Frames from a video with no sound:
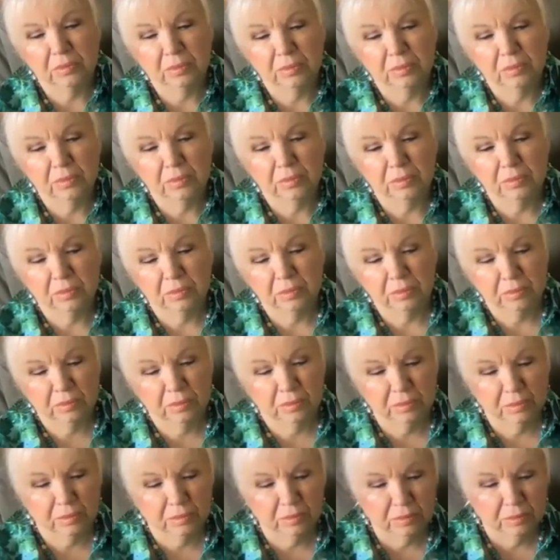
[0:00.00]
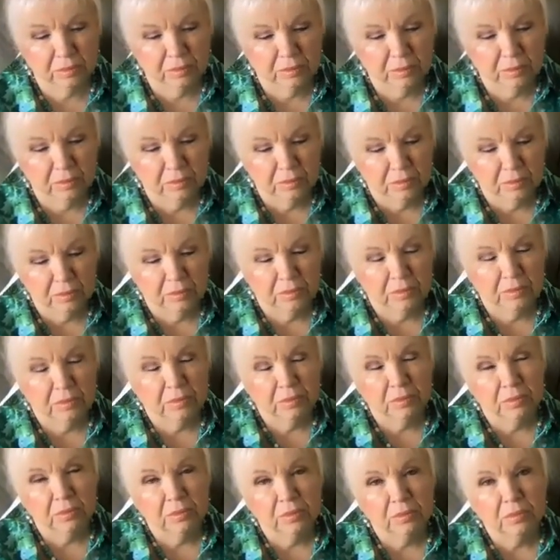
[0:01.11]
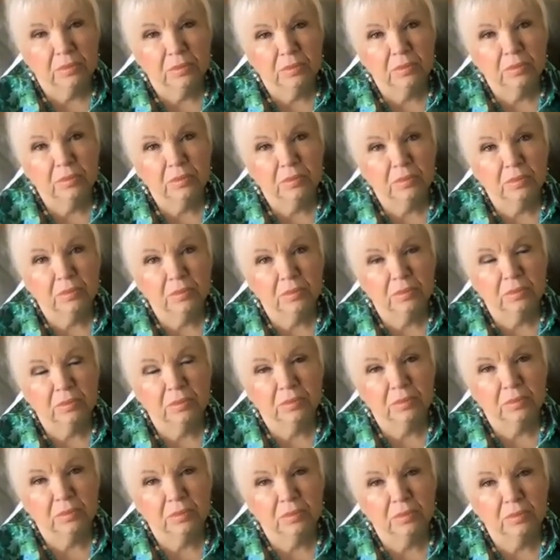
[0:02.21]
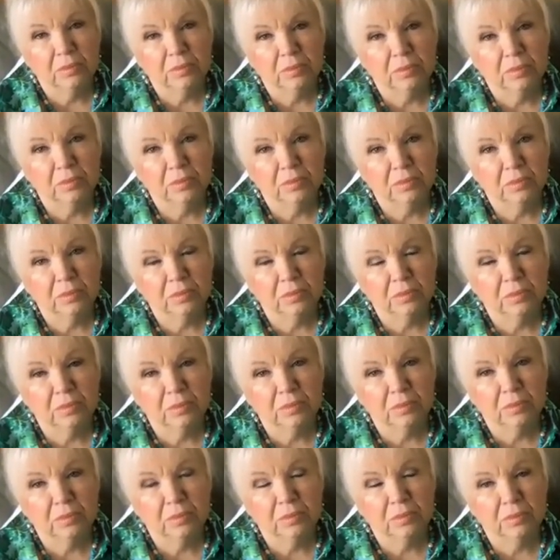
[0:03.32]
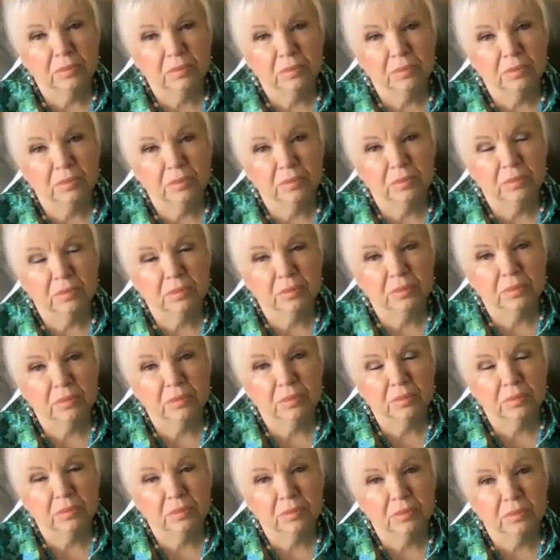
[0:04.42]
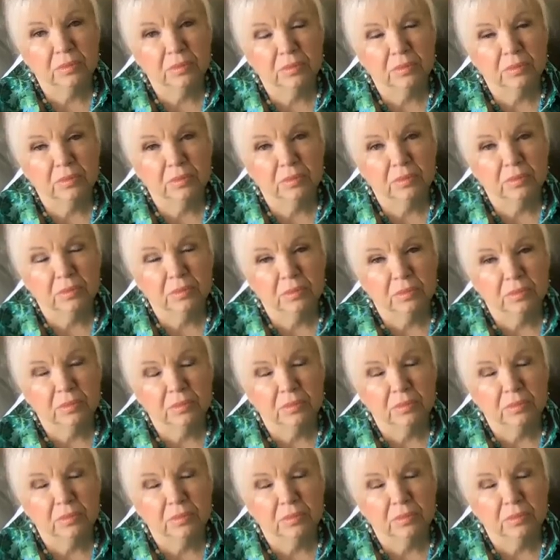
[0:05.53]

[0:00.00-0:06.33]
[no speech]